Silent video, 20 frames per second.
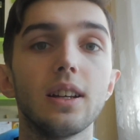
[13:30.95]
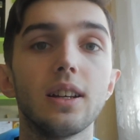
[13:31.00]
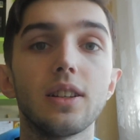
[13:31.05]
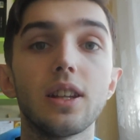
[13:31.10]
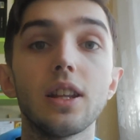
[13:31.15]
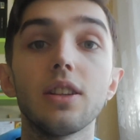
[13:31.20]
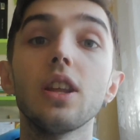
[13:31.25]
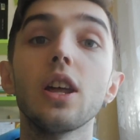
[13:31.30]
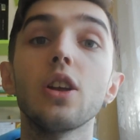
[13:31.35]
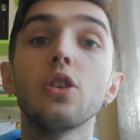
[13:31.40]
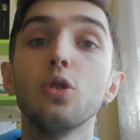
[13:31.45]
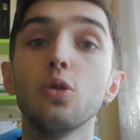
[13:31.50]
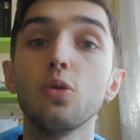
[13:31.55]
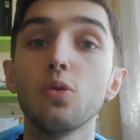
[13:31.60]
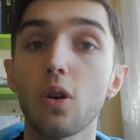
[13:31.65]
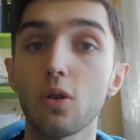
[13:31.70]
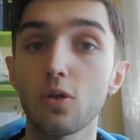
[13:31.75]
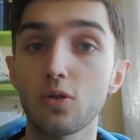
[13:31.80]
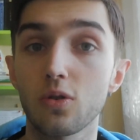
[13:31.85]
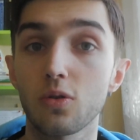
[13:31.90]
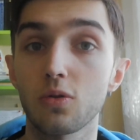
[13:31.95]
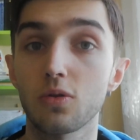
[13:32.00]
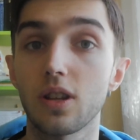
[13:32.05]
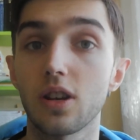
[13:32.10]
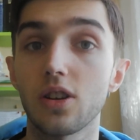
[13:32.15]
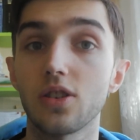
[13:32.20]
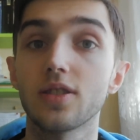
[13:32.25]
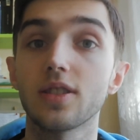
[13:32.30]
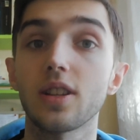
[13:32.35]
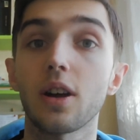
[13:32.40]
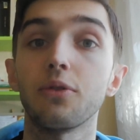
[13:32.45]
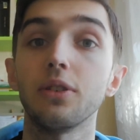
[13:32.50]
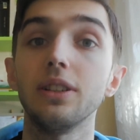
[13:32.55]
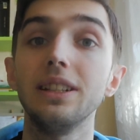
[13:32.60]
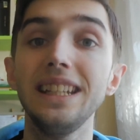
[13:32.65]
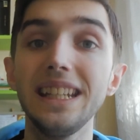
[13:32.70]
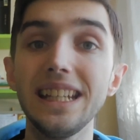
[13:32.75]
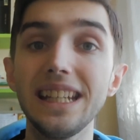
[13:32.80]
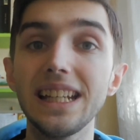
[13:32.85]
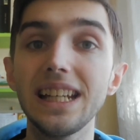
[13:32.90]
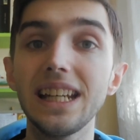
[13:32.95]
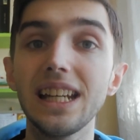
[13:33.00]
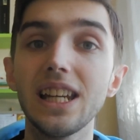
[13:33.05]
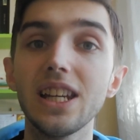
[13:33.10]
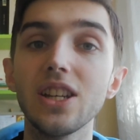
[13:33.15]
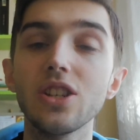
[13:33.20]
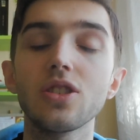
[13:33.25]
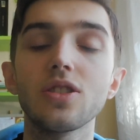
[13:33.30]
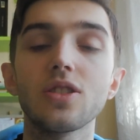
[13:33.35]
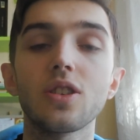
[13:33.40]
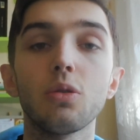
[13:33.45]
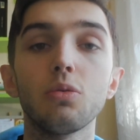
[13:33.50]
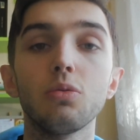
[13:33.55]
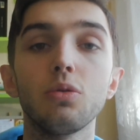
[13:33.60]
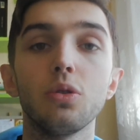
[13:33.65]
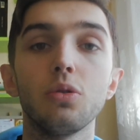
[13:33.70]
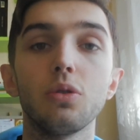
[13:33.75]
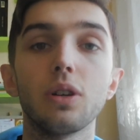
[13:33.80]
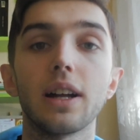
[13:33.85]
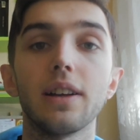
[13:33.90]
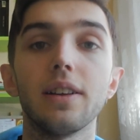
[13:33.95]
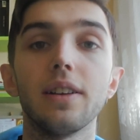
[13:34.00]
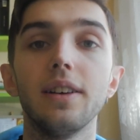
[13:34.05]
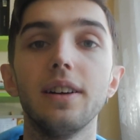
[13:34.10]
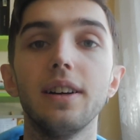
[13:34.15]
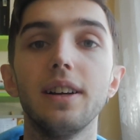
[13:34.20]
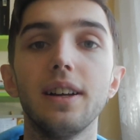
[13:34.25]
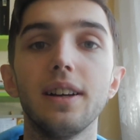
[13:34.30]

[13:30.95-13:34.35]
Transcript: they do also their stuff in English, so you can